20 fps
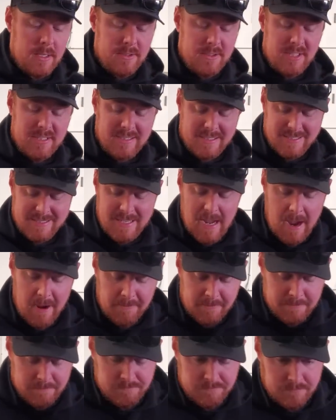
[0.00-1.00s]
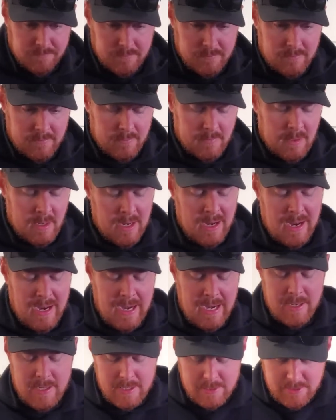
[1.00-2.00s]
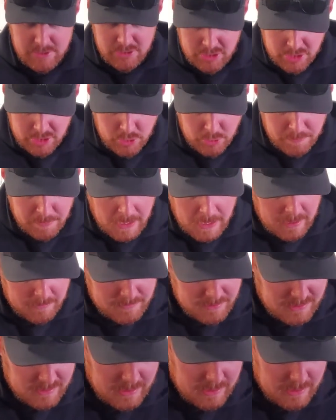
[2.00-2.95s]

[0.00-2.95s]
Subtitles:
Took this off. And there's two pumps.